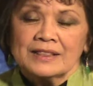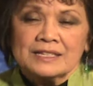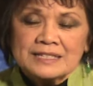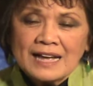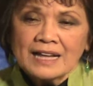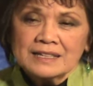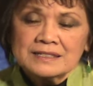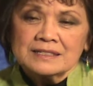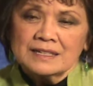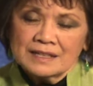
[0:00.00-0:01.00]
The
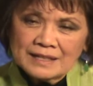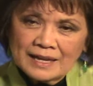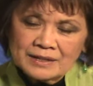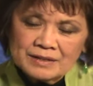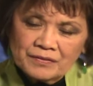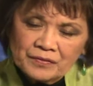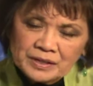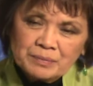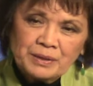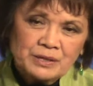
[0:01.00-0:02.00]
talent that the
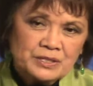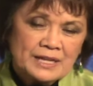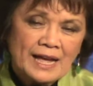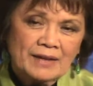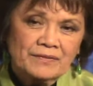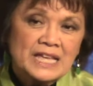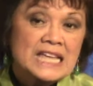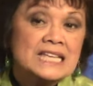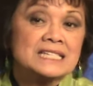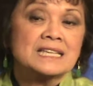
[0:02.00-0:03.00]
Filipinos have
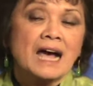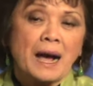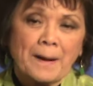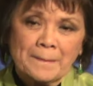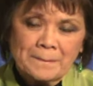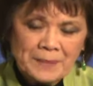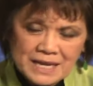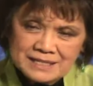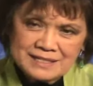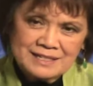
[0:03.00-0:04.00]
is
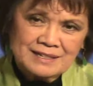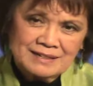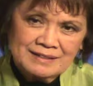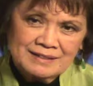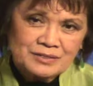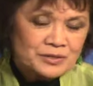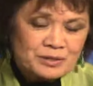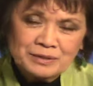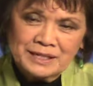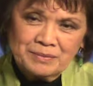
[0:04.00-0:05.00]
amazing,
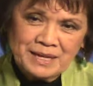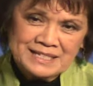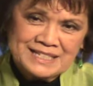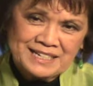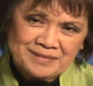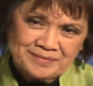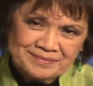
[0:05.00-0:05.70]
truly amazing.